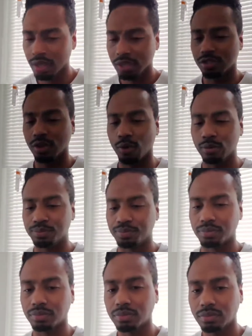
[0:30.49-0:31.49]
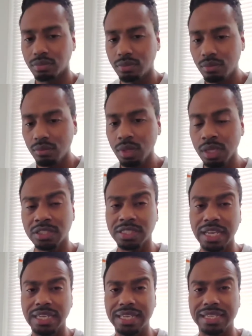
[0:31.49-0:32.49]
So
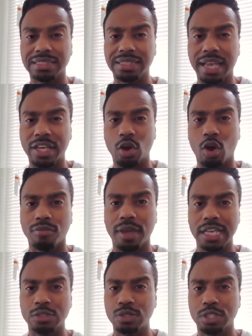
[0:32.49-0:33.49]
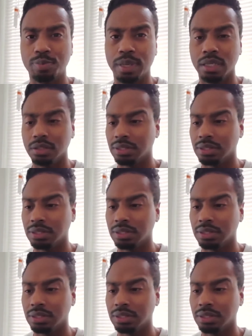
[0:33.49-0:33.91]
Chainlink is taking off as we speak.